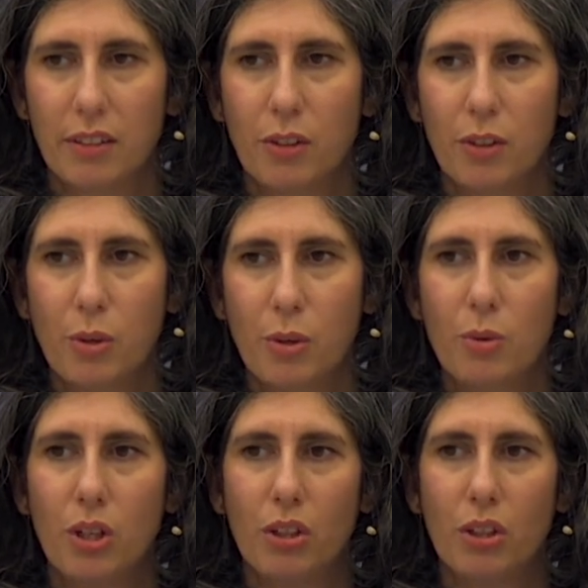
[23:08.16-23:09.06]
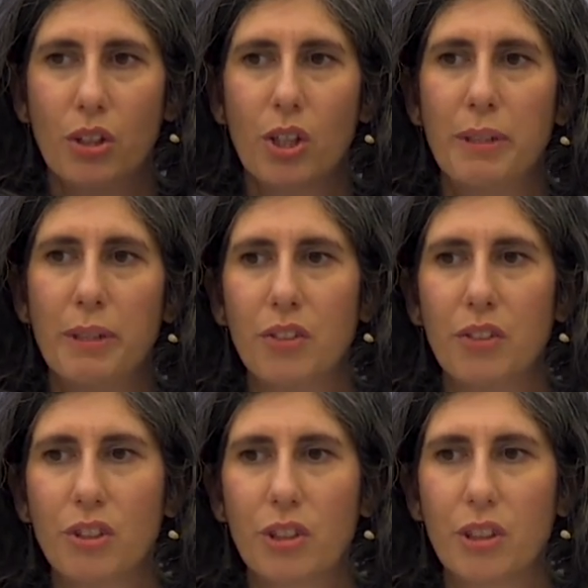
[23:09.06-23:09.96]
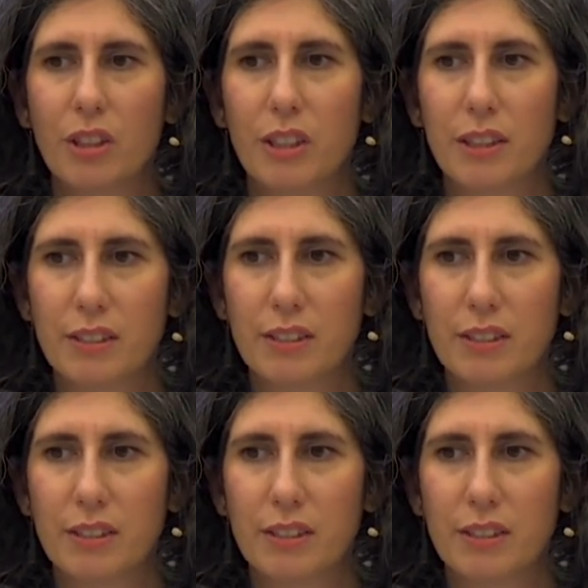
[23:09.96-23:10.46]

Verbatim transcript: So on the competition uh,